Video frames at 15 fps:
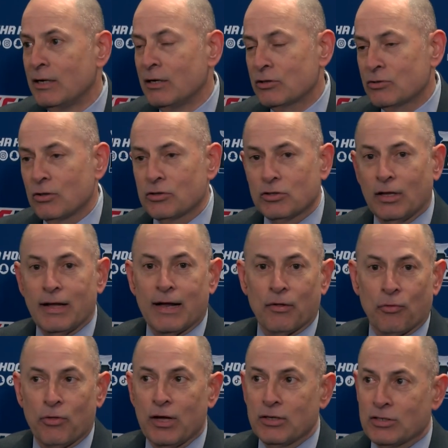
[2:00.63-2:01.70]
So there's a lot
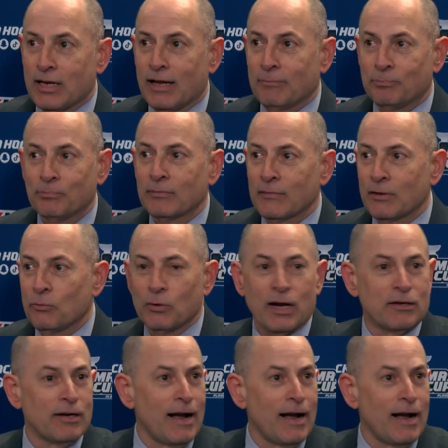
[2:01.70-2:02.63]
of things that we're not